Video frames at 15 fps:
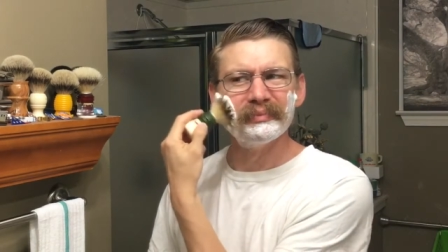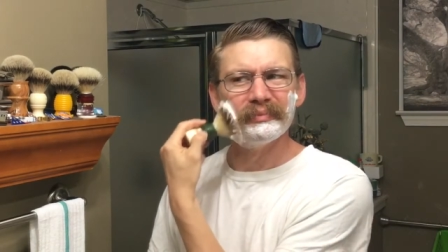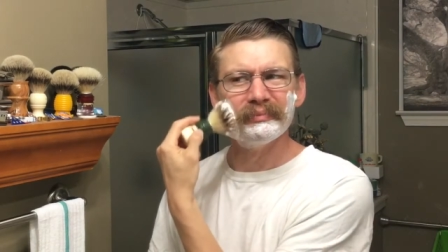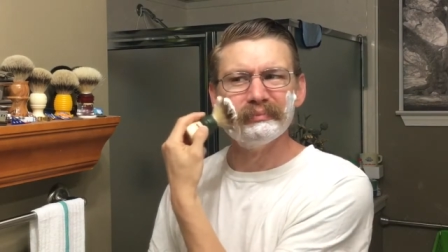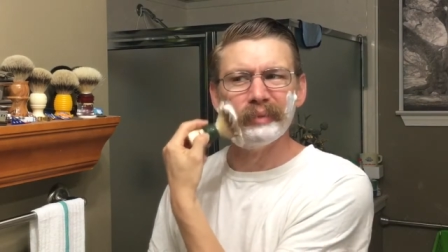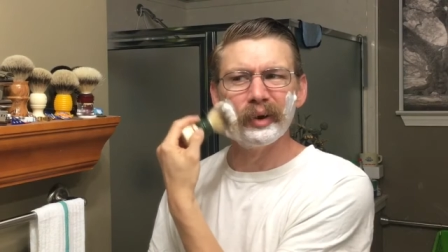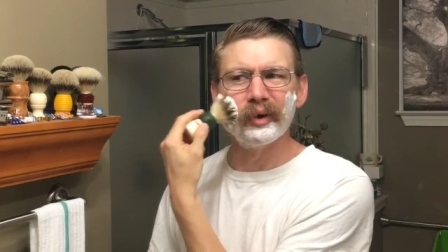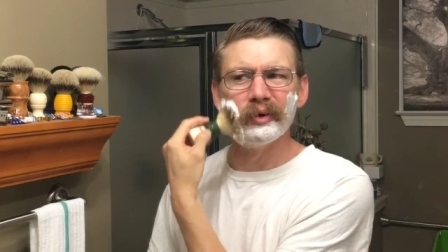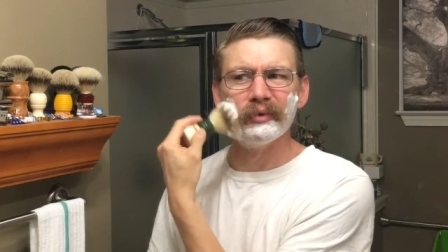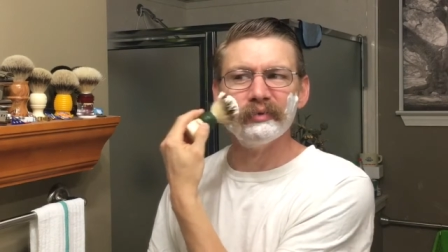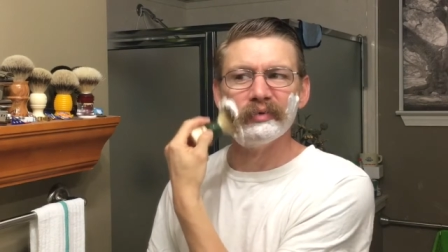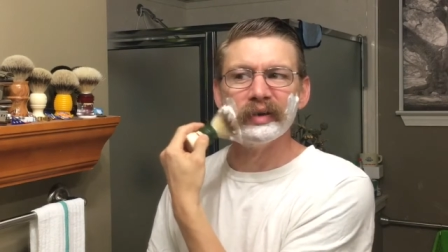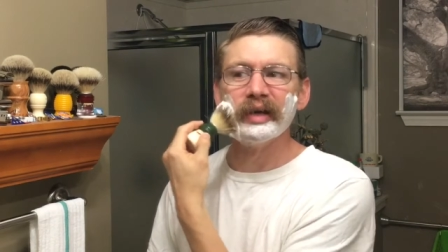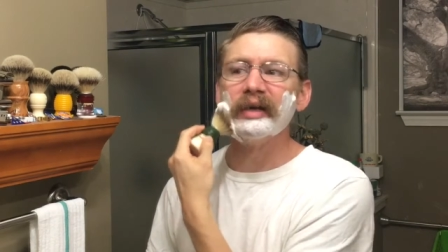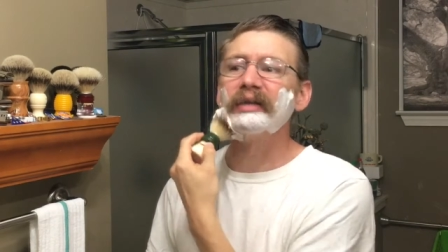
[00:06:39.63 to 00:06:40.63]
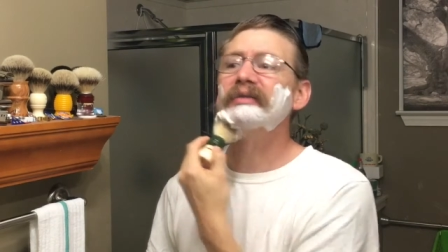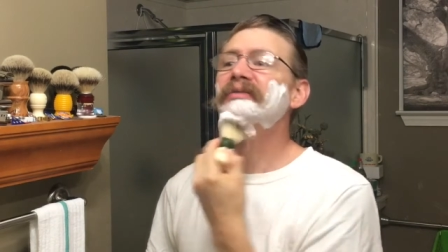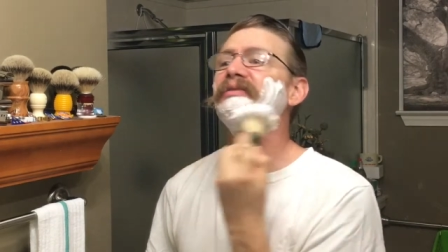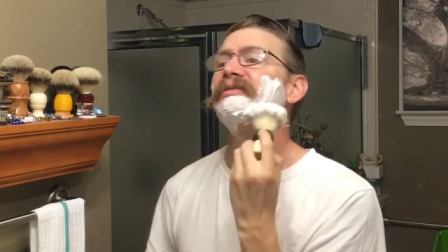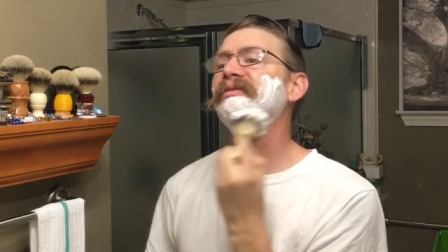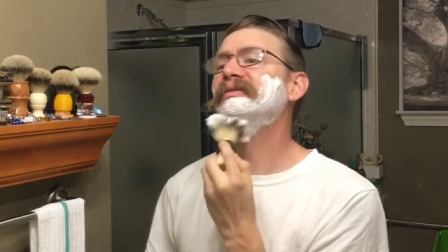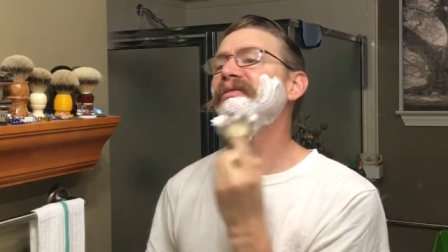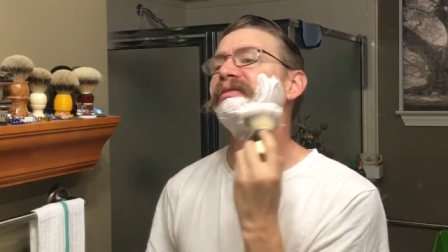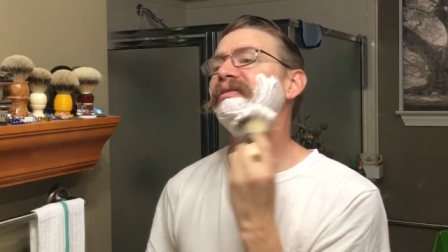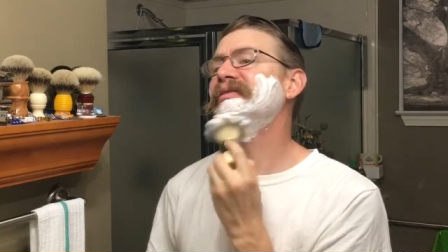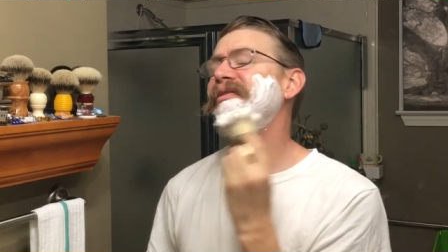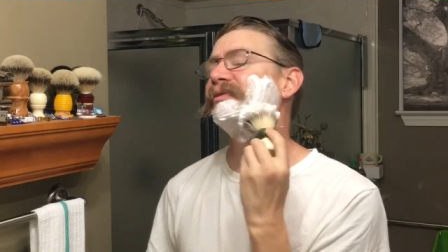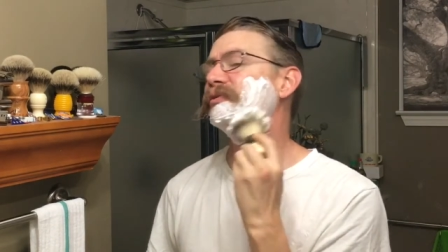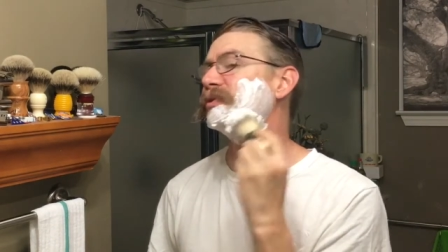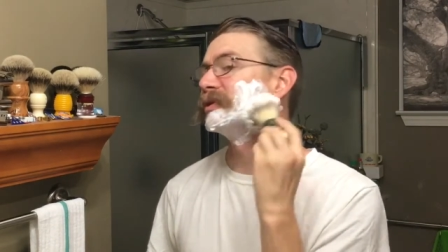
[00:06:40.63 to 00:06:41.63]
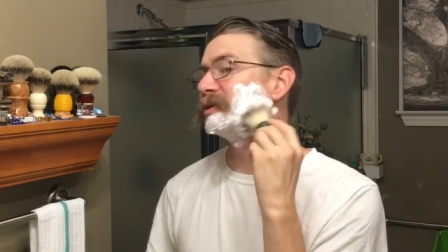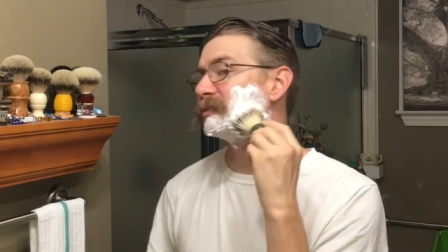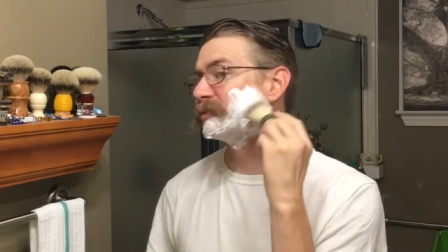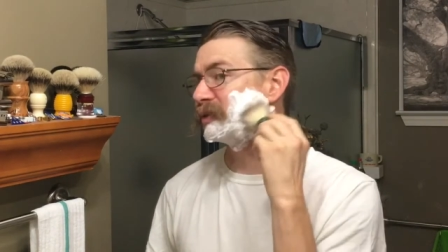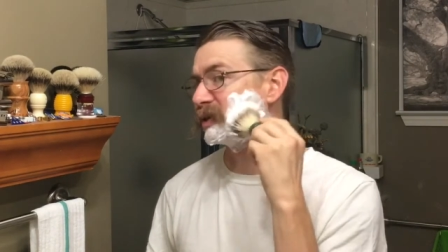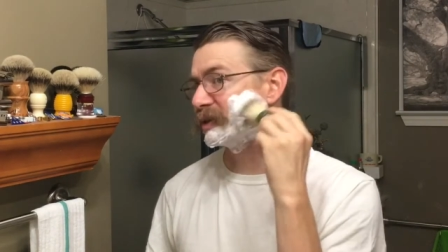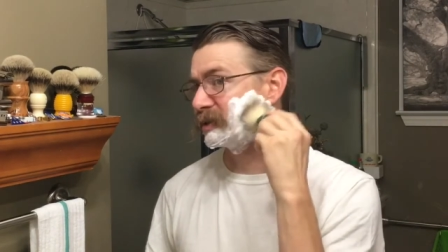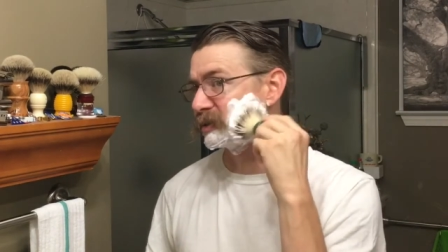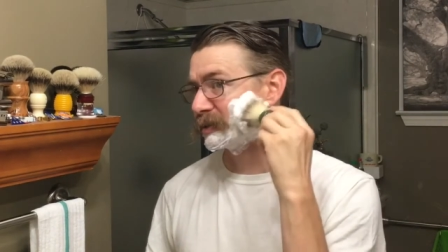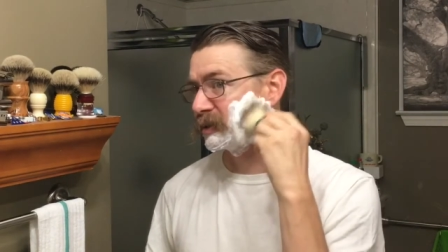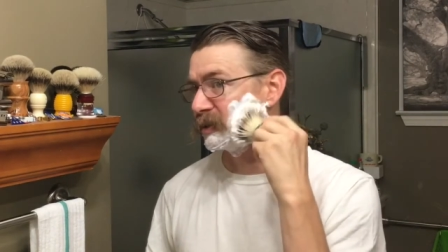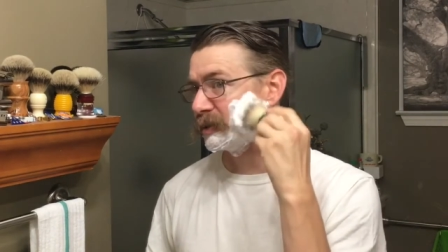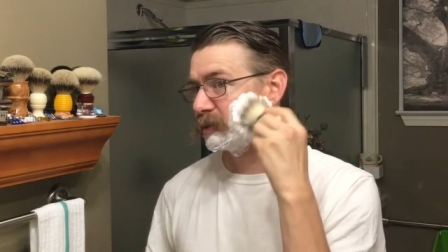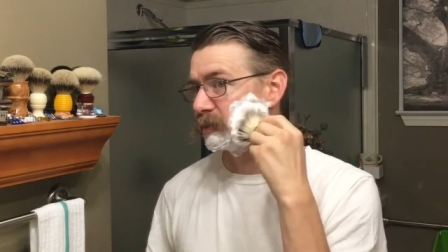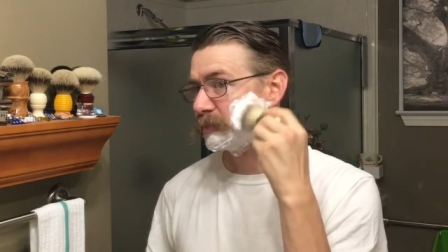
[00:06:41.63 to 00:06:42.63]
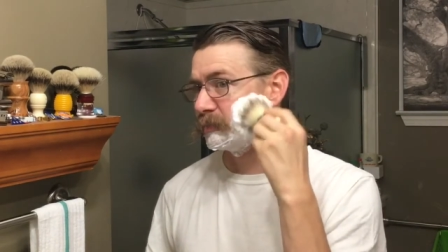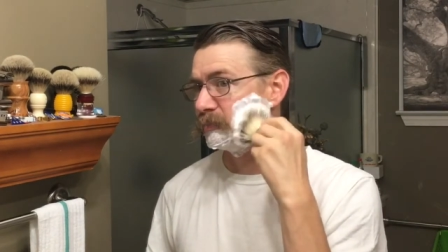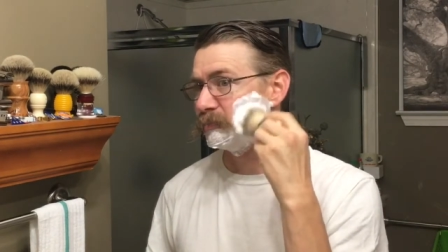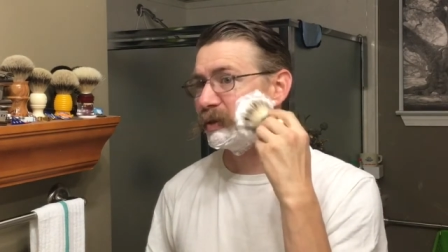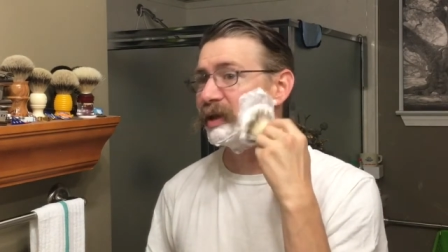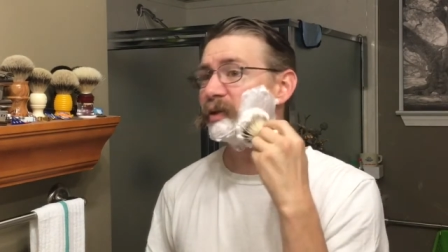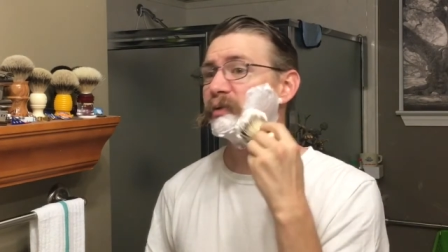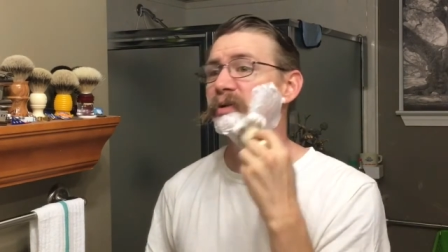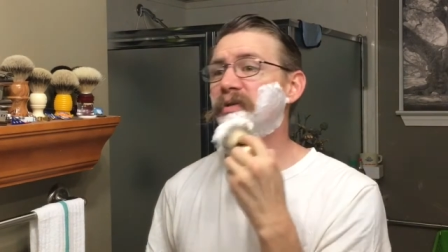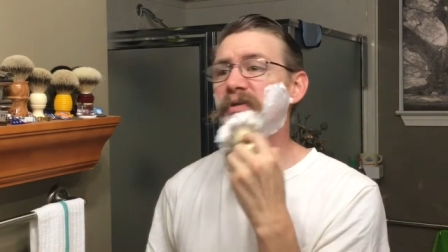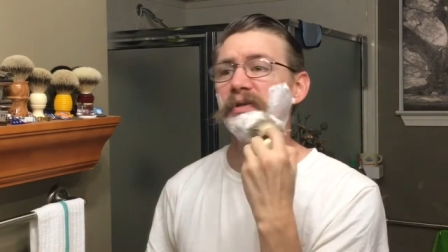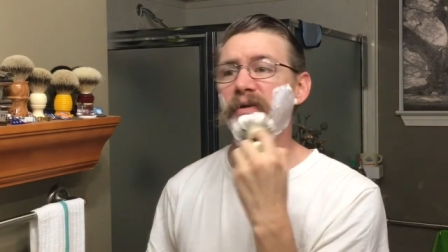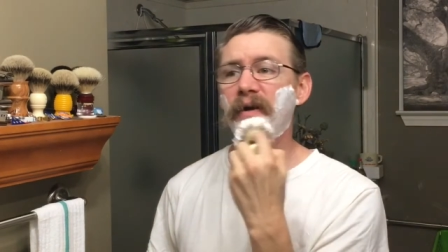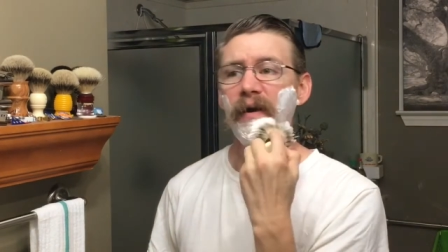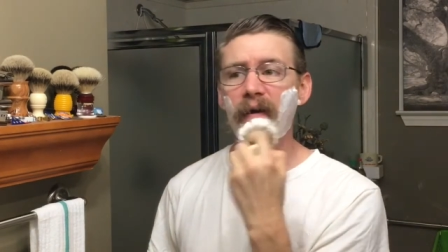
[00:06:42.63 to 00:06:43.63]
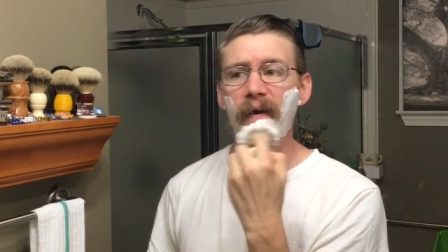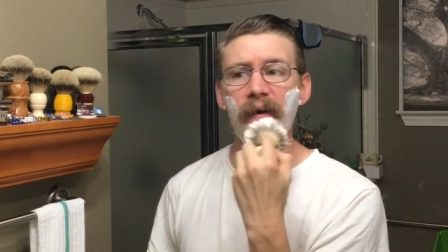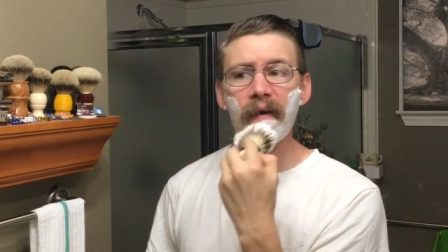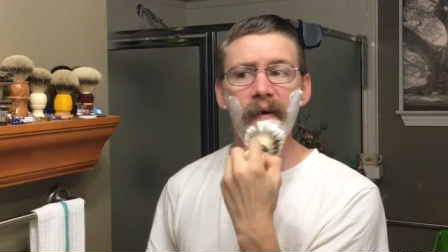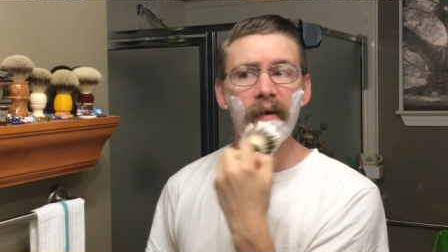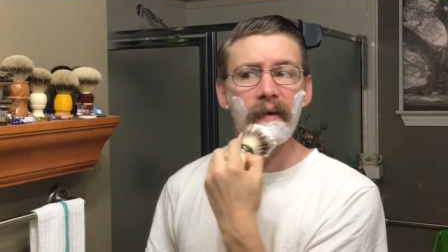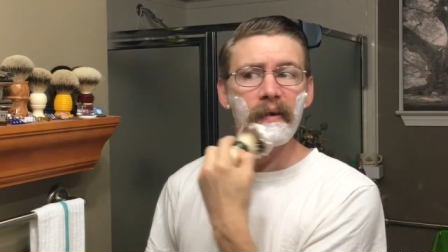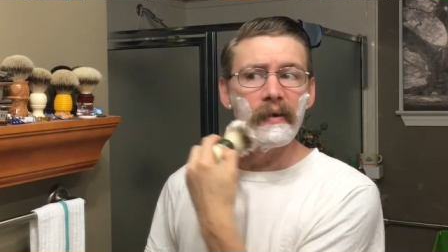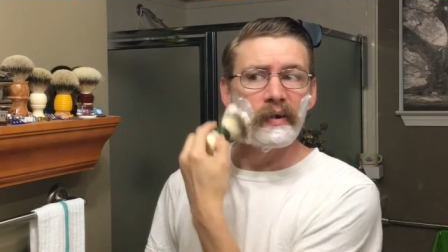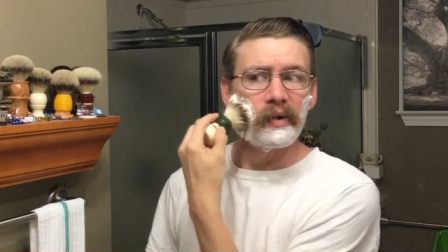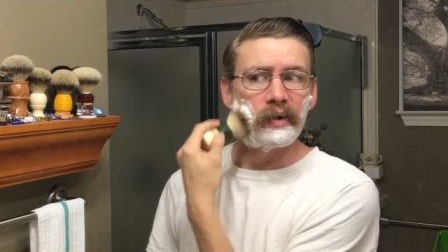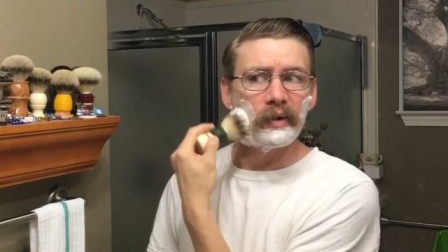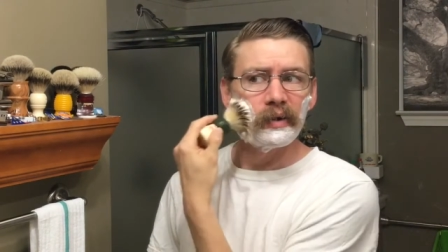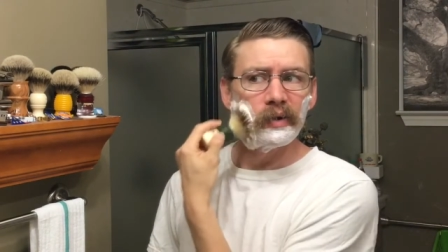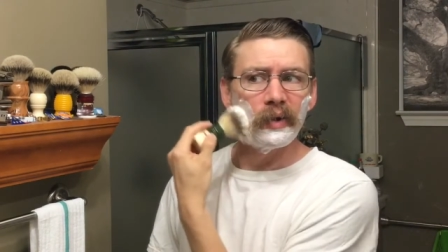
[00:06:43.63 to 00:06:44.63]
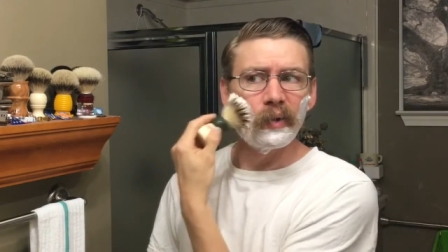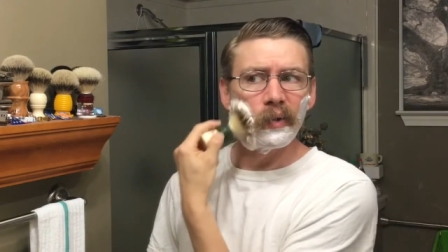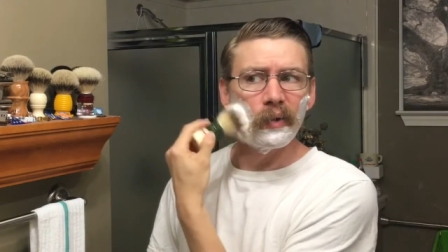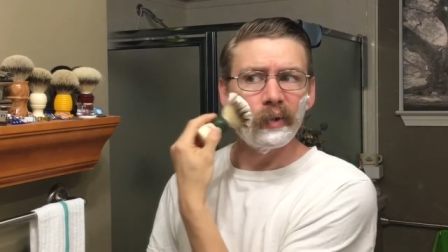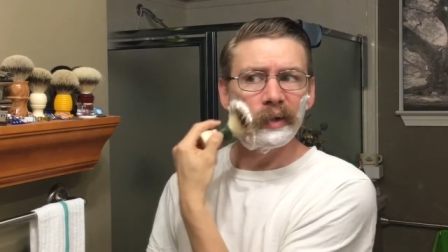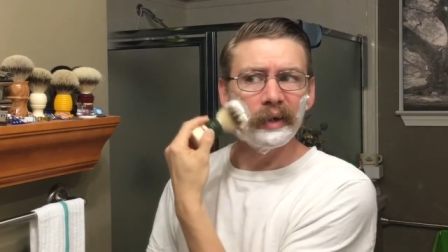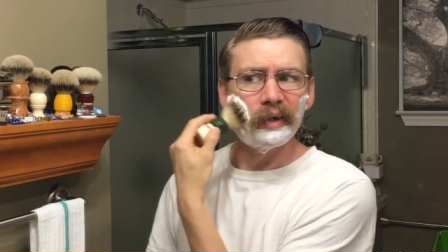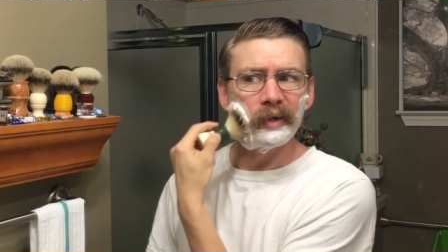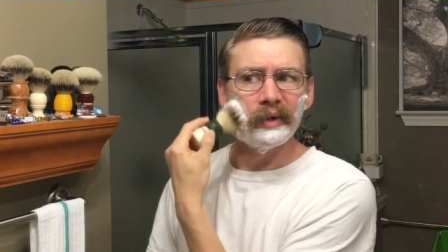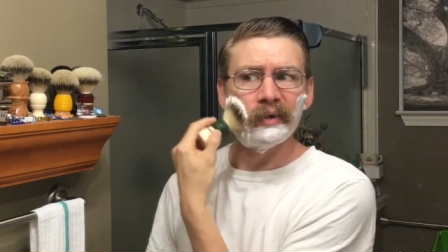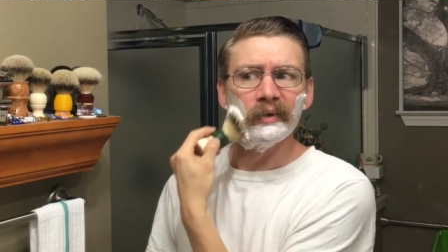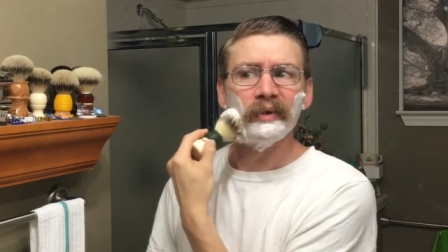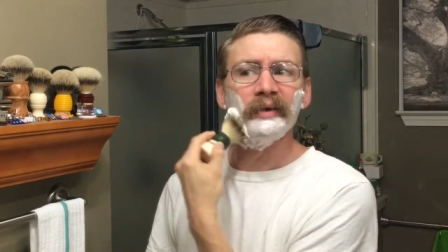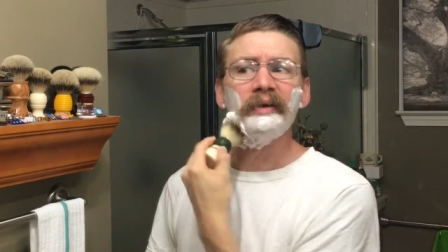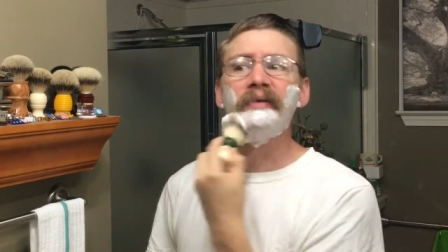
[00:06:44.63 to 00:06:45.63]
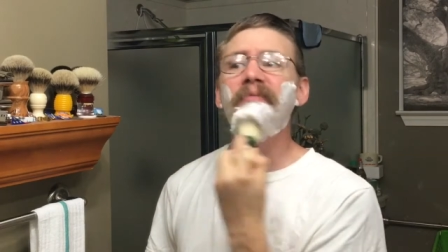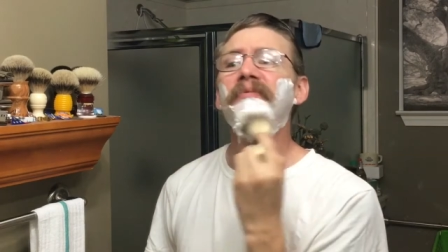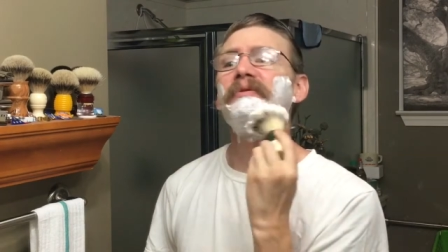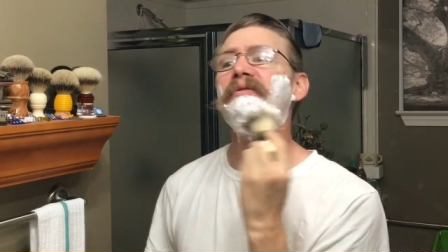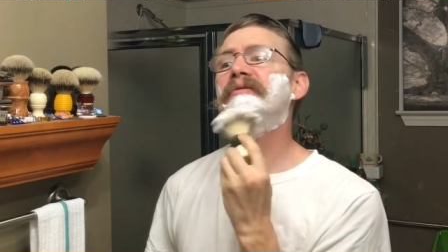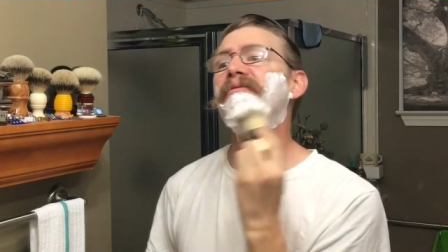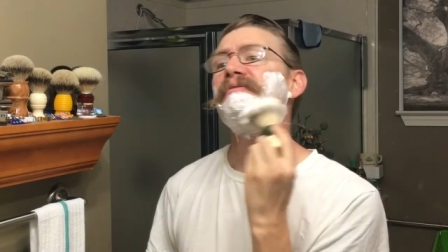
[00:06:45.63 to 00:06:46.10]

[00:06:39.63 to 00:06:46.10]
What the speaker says: bird fans. Ever what them things are called. Penguins, Corey and all them.